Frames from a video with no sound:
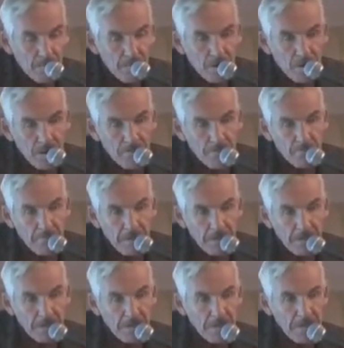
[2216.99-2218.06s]
But if a
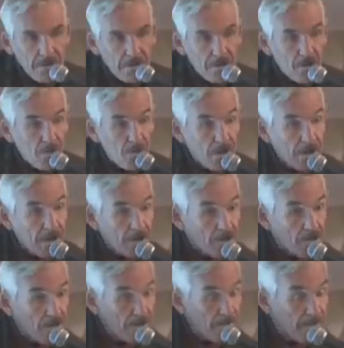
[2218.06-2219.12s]
Mexican is going on a
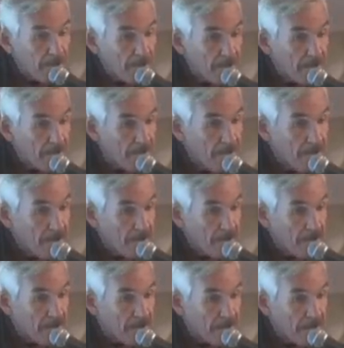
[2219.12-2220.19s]
trip, say, to the
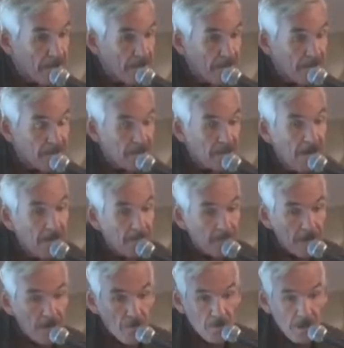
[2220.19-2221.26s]
United States,
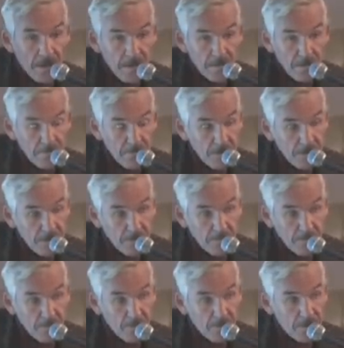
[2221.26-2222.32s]
they go to Alta Vista
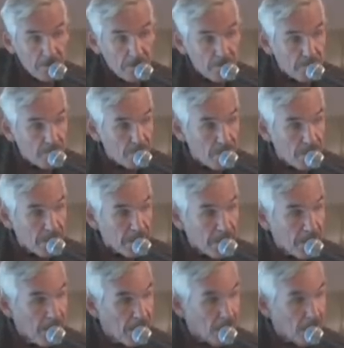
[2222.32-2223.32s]
first to pray.